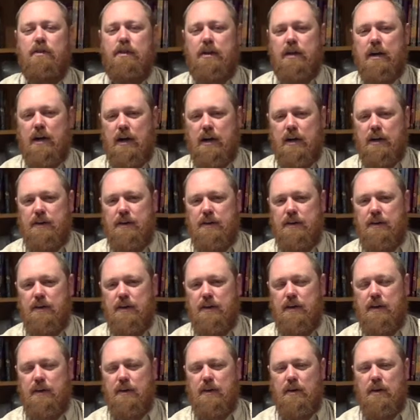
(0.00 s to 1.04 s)
to God.
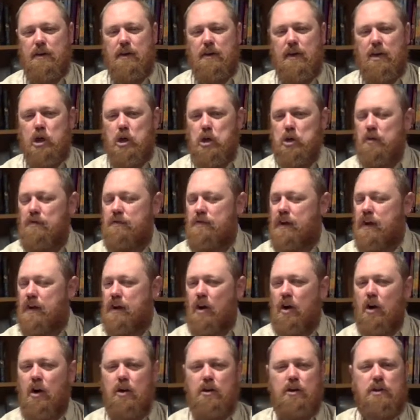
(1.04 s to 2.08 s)
You've done
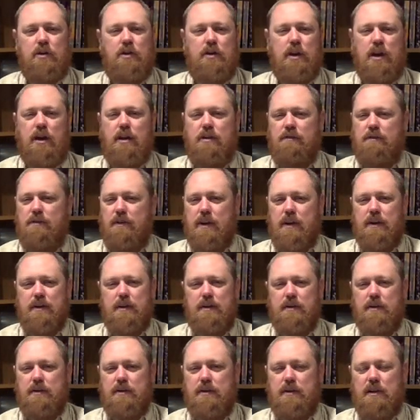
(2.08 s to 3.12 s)
all you can, friend.
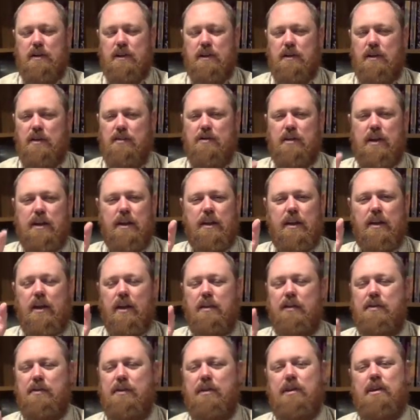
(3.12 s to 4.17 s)
There's not
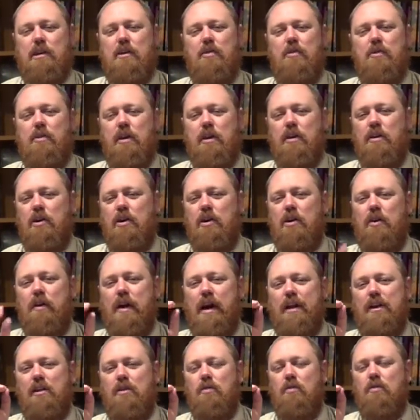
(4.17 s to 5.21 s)
another thing you can do,
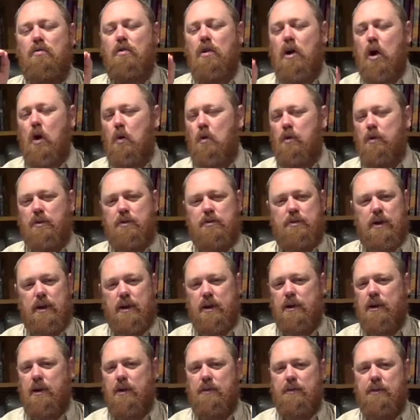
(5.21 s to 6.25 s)
and you know there's not
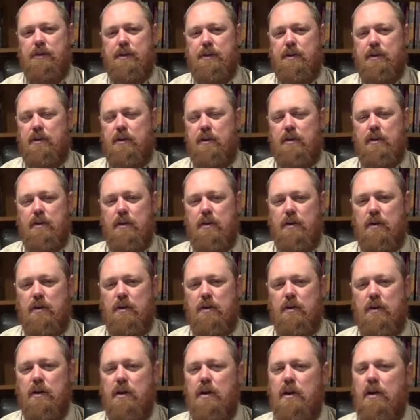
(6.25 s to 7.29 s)
another thing you can do.
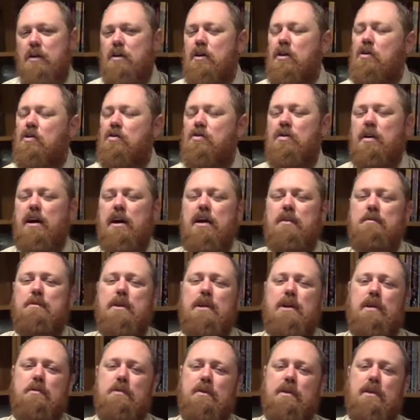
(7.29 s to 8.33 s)
Don't try to
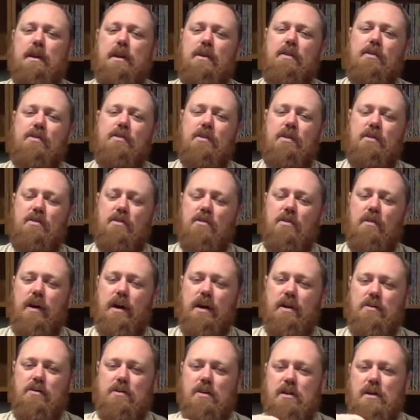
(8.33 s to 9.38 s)
manipulate the
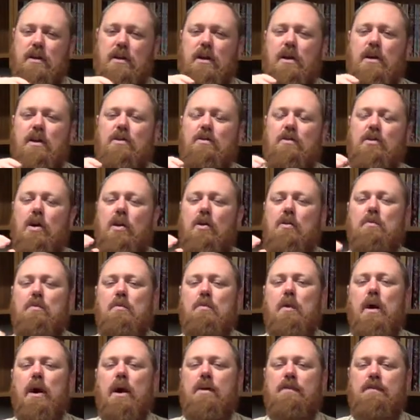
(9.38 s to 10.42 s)
situation. Don't
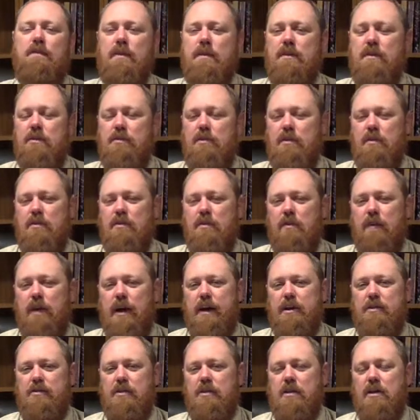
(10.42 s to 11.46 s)
run from the
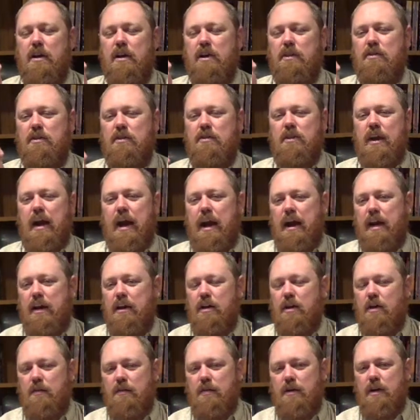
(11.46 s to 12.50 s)
situation. Just hand it
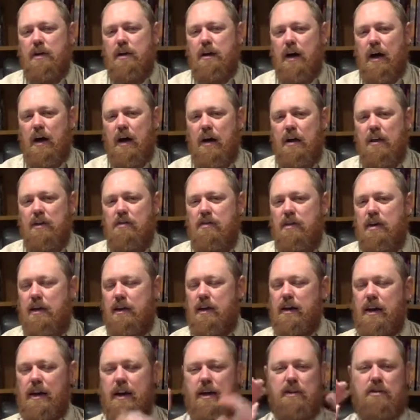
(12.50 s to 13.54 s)
over to God and say,
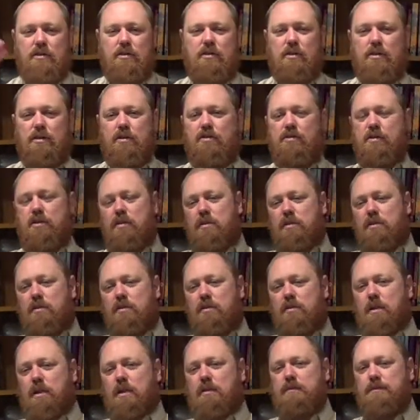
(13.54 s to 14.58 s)
God, it's yours. Do what you
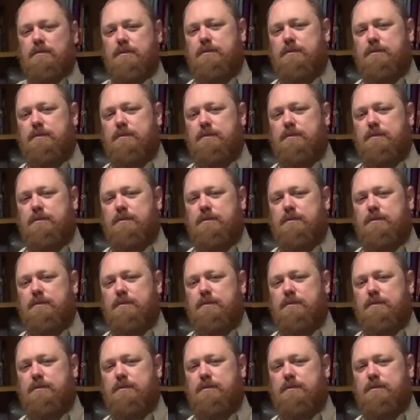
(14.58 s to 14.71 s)
want.